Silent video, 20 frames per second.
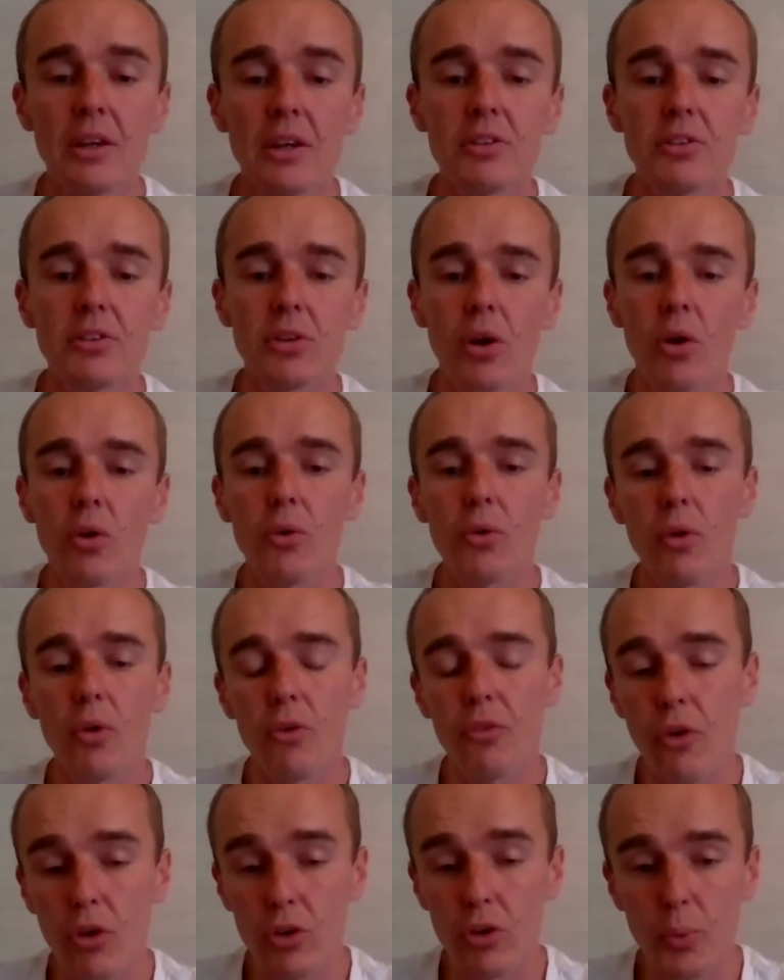So
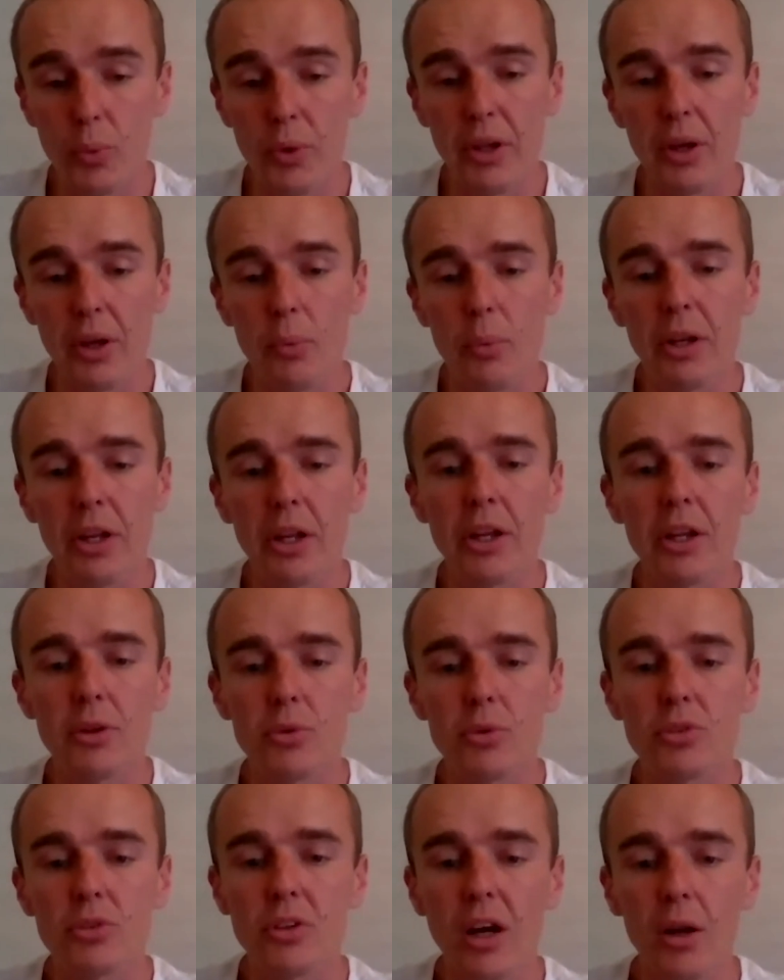of course we needed
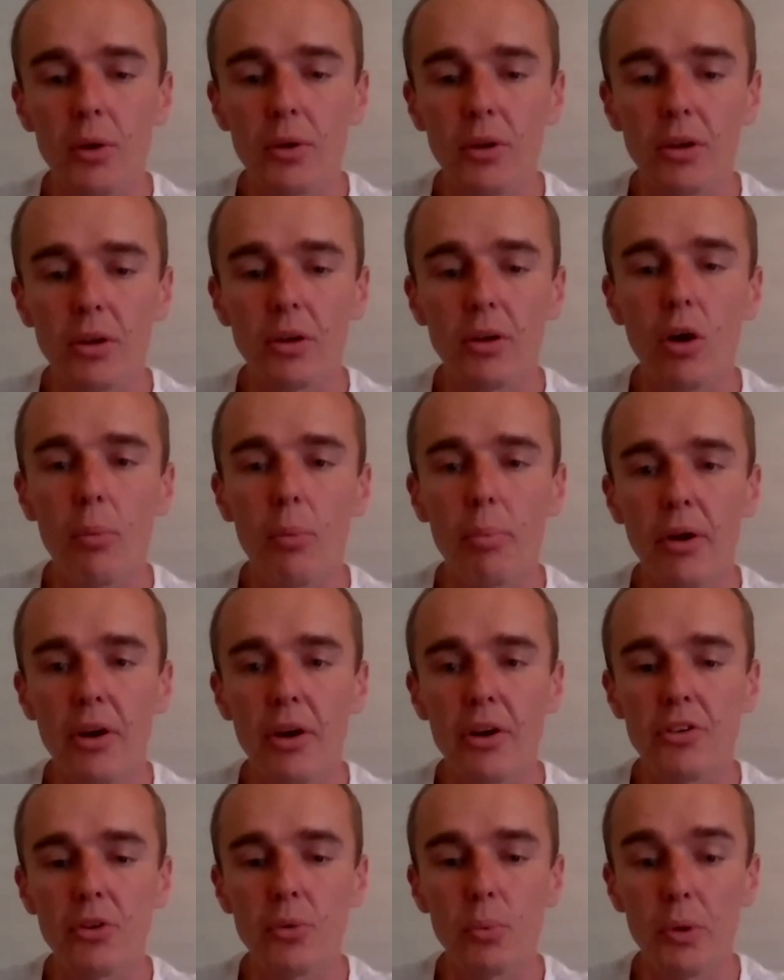to start a
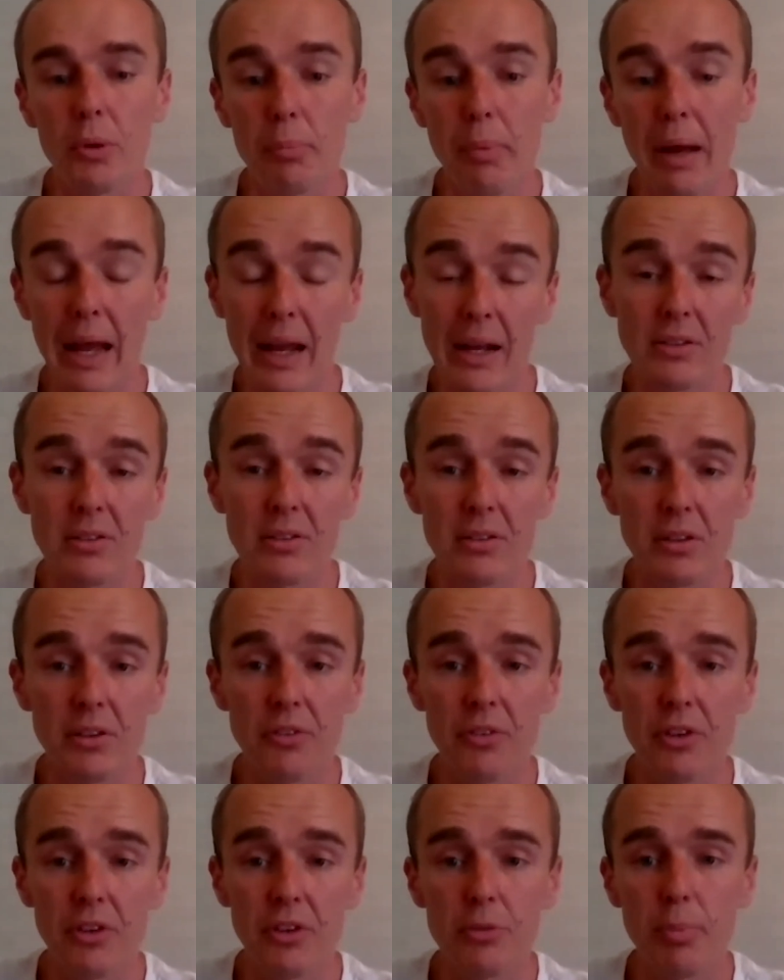cooperation with banks in the
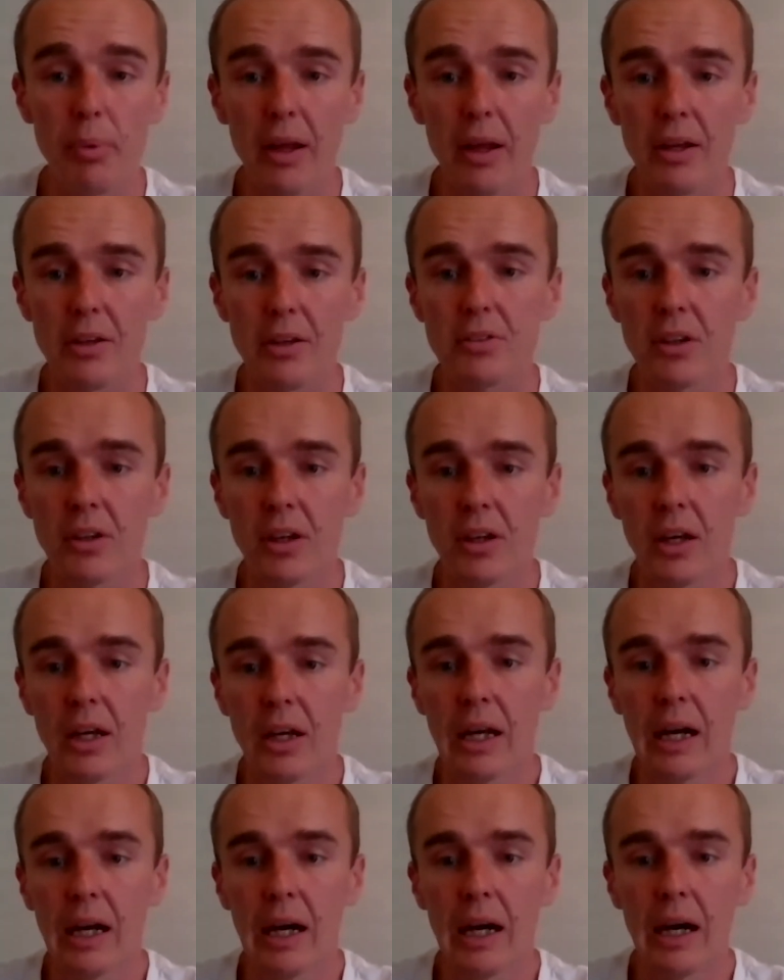first place.
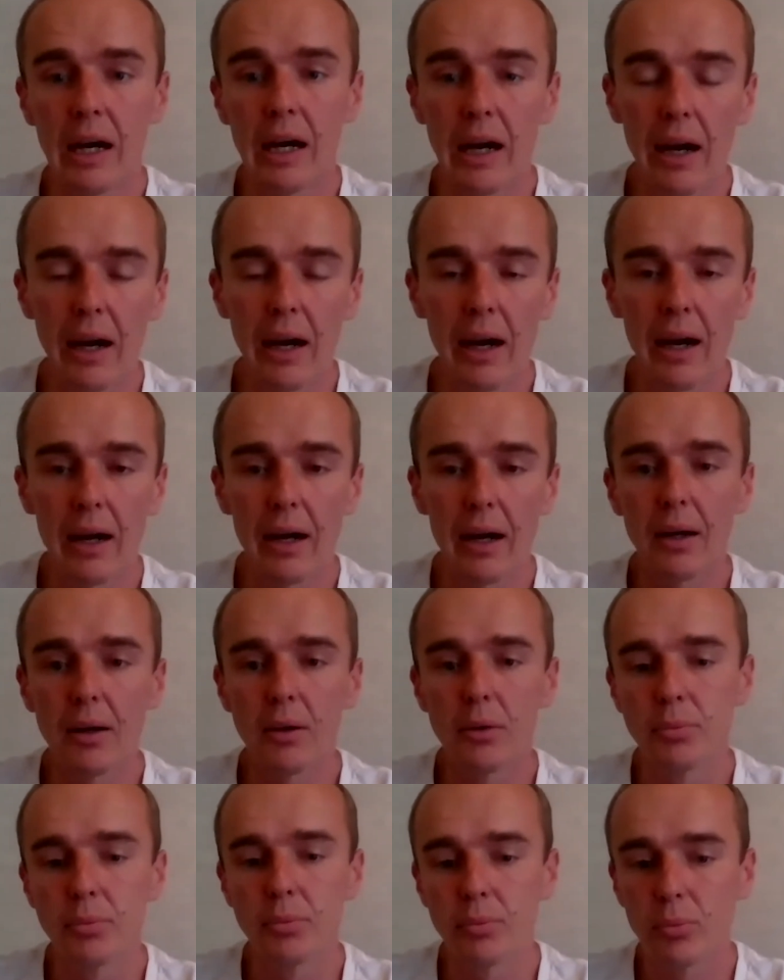
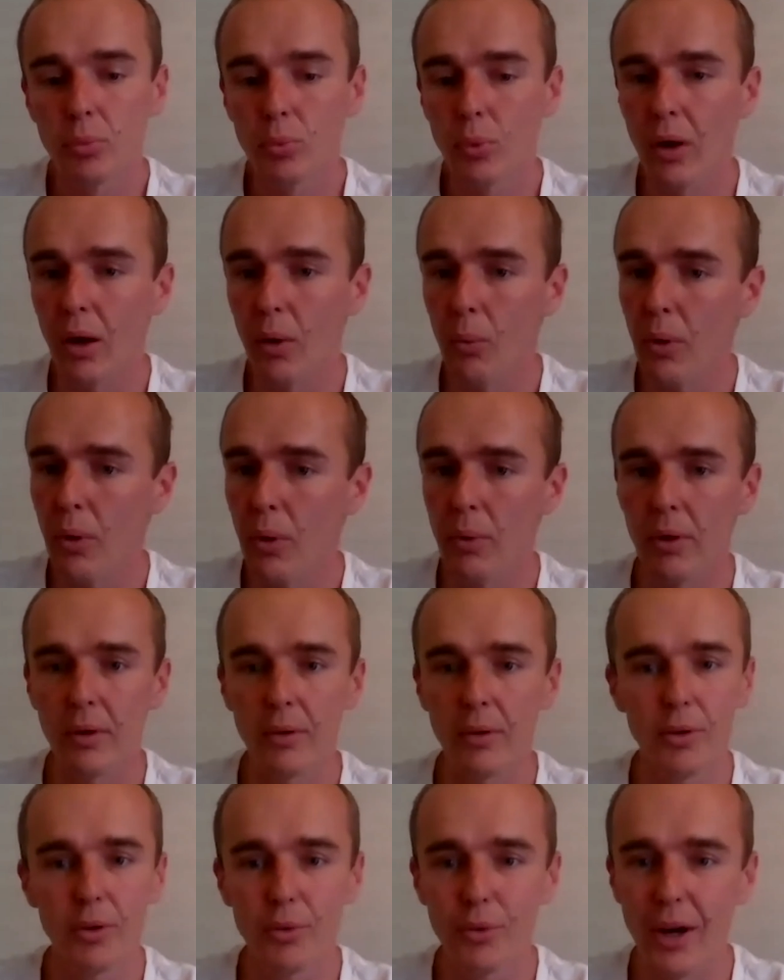Well, we
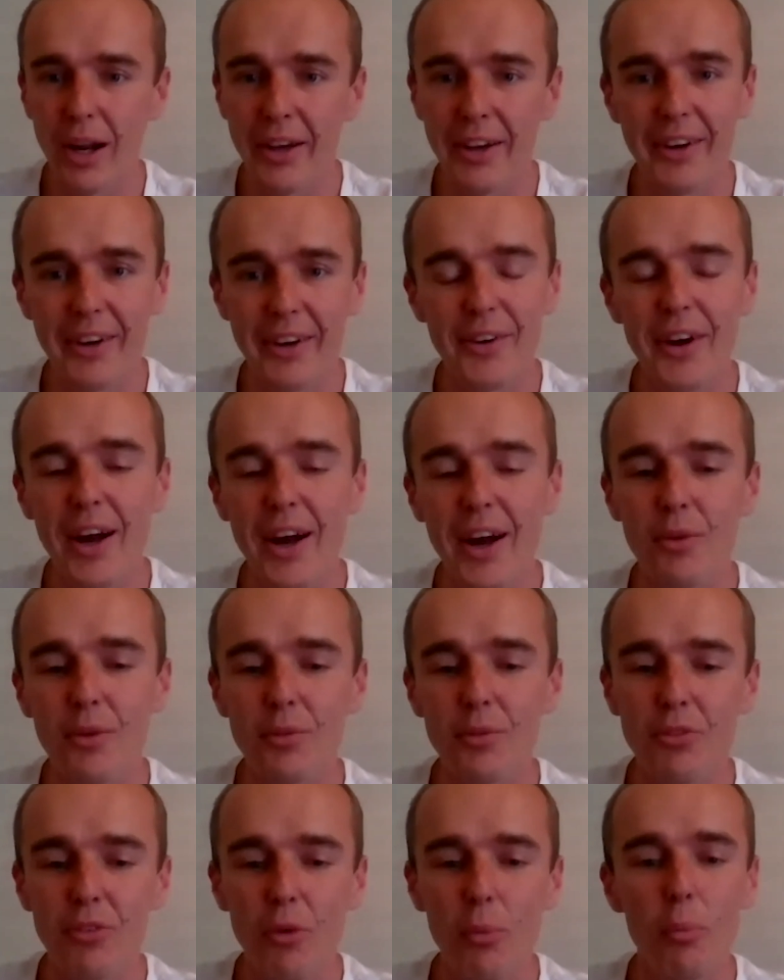were running
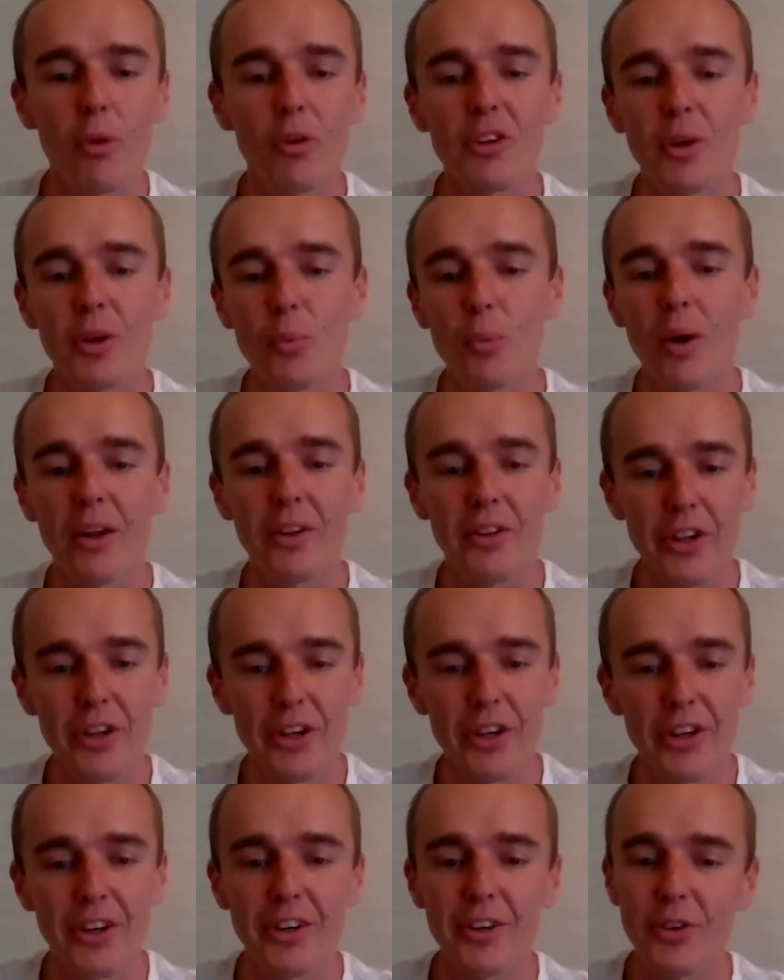around for more than 1
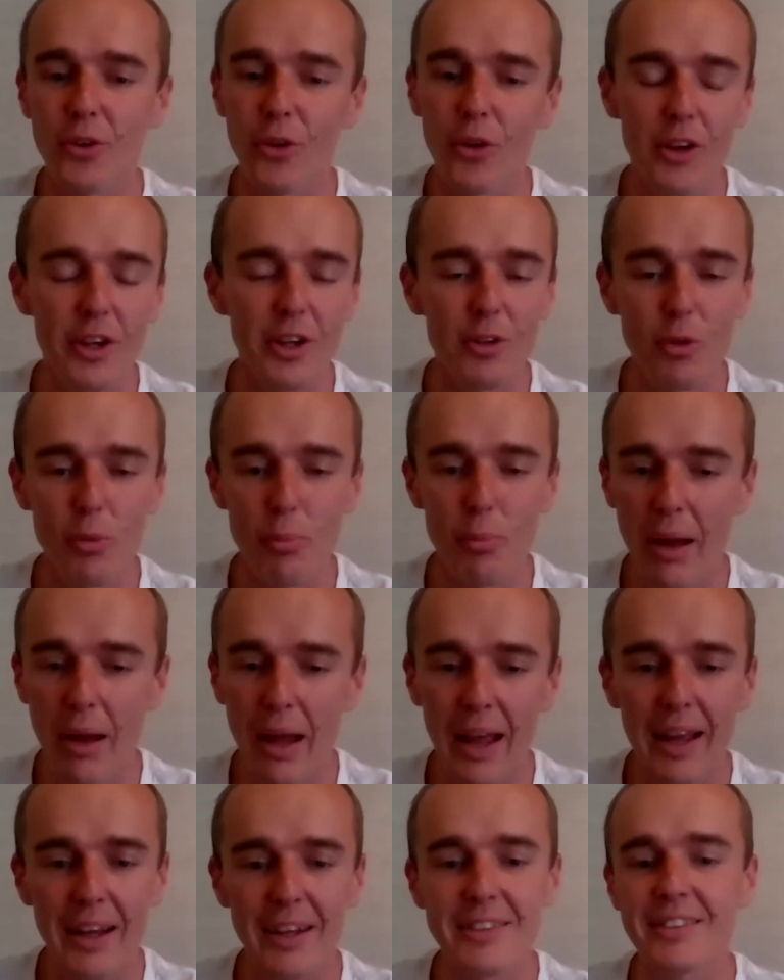year talking to
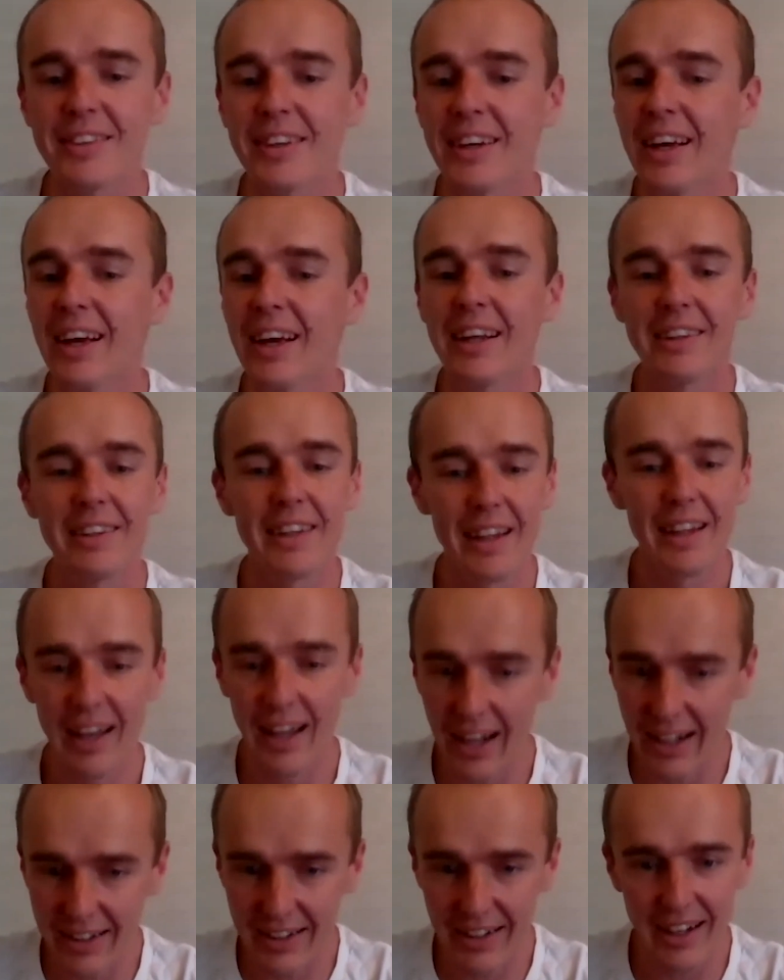banks. They
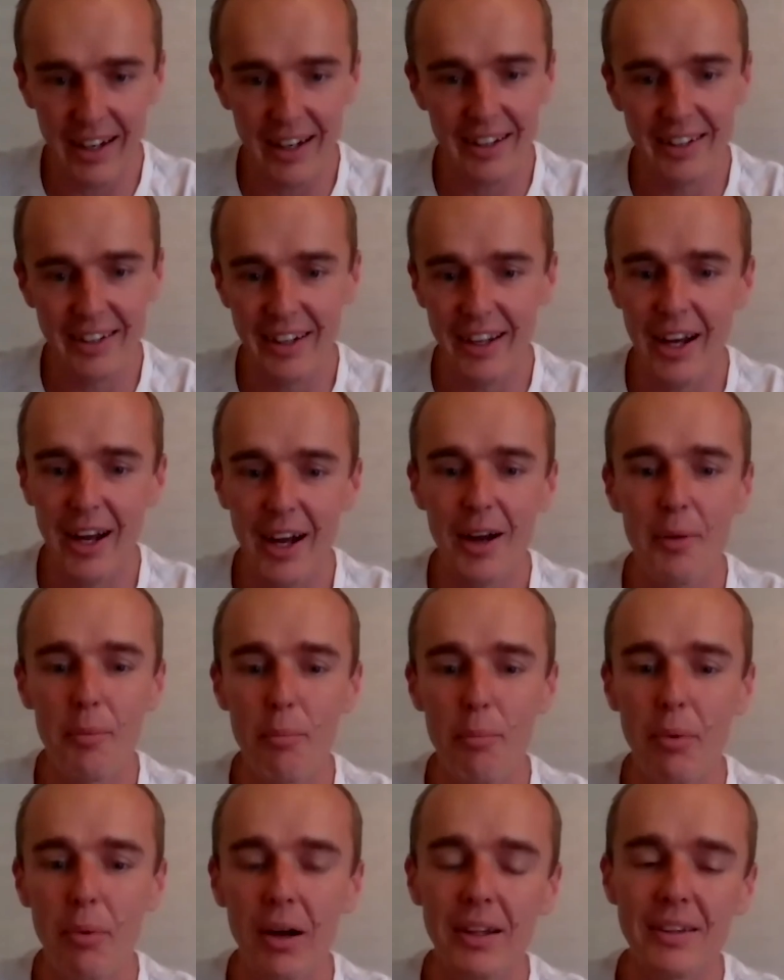liked the idea,
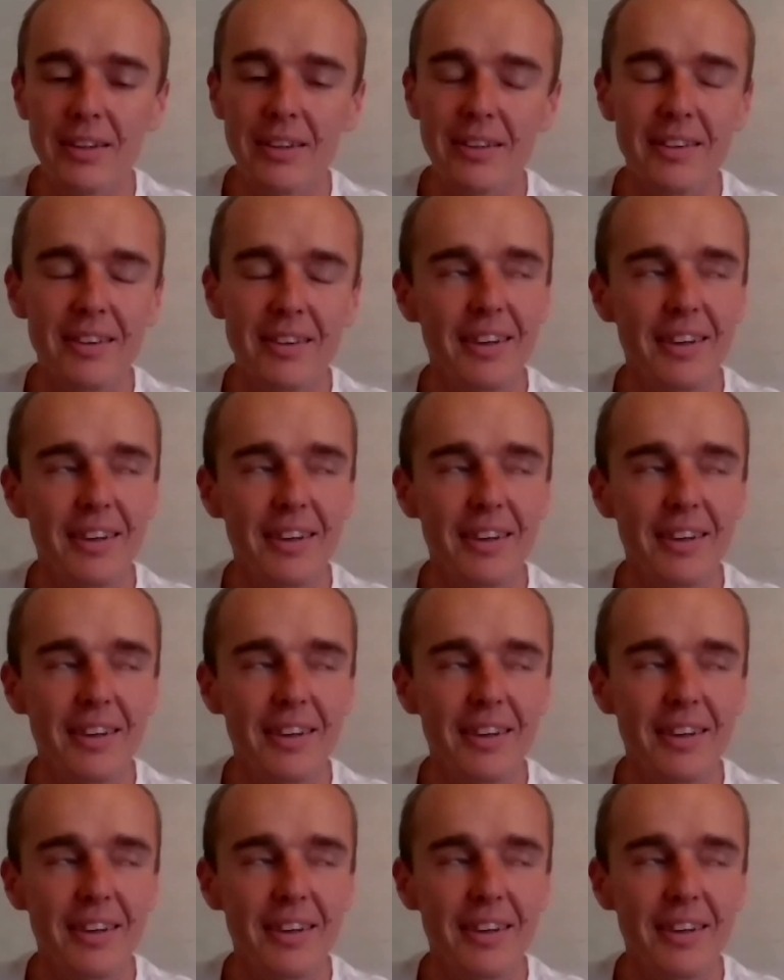but